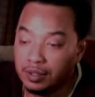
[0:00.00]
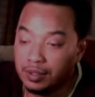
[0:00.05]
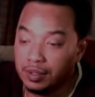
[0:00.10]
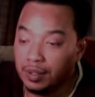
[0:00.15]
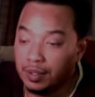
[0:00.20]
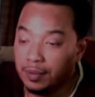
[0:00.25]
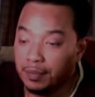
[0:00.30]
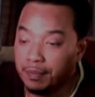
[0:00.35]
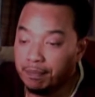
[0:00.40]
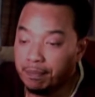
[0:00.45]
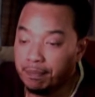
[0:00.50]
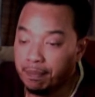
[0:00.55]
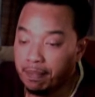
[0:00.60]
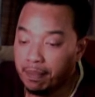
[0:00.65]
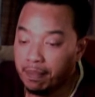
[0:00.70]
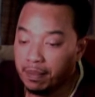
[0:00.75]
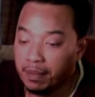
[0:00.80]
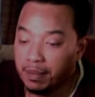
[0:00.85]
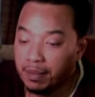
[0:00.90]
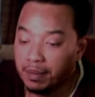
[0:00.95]
So
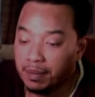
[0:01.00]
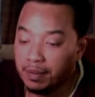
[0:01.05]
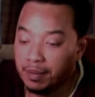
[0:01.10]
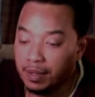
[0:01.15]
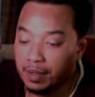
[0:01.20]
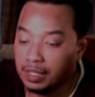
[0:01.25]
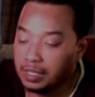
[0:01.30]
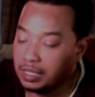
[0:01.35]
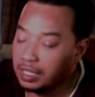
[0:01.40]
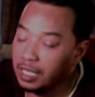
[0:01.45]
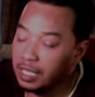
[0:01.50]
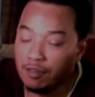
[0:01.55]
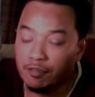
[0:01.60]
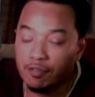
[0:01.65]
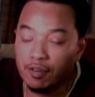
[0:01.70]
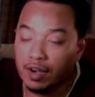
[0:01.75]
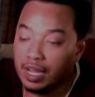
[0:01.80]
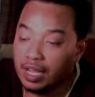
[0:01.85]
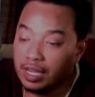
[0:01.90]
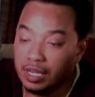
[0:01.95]
it's a
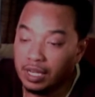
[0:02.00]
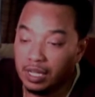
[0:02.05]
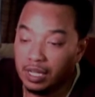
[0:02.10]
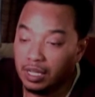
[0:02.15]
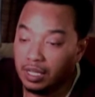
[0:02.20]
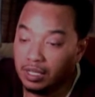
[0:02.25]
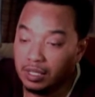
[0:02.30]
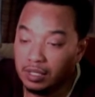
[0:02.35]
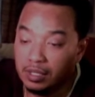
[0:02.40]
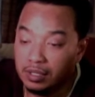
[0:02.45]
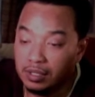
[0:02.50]
never-ending